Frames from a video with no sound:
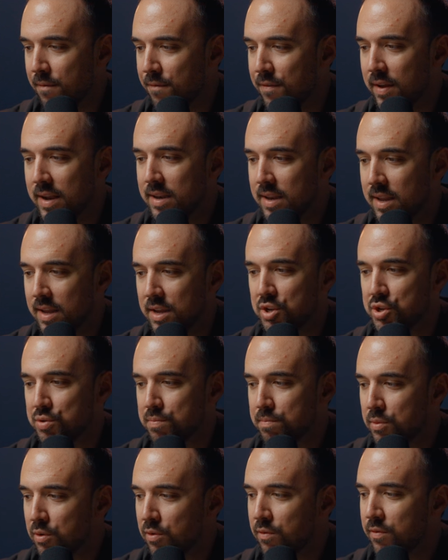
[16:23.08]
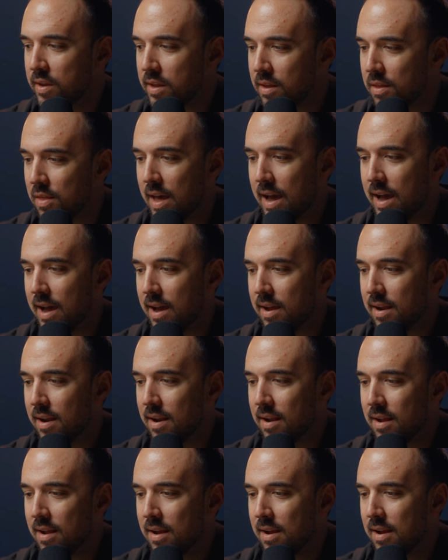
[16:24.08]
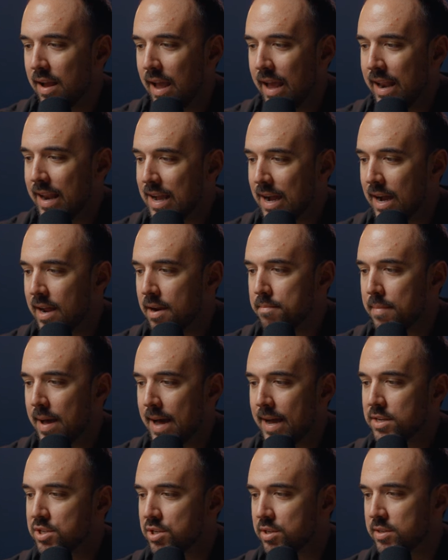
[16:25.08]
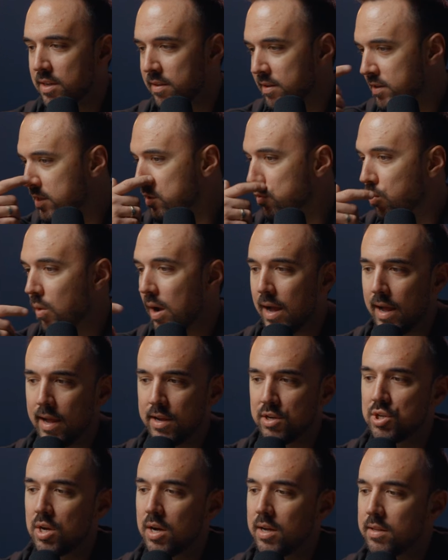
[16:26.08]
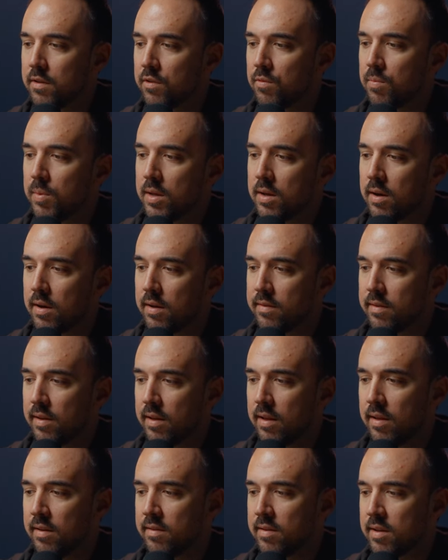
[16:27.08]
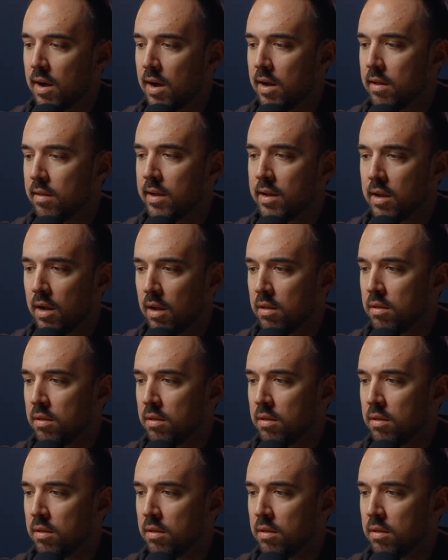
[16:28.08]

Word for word: vintage movie that and it kind of matches. And this is why I shot this because it's got like a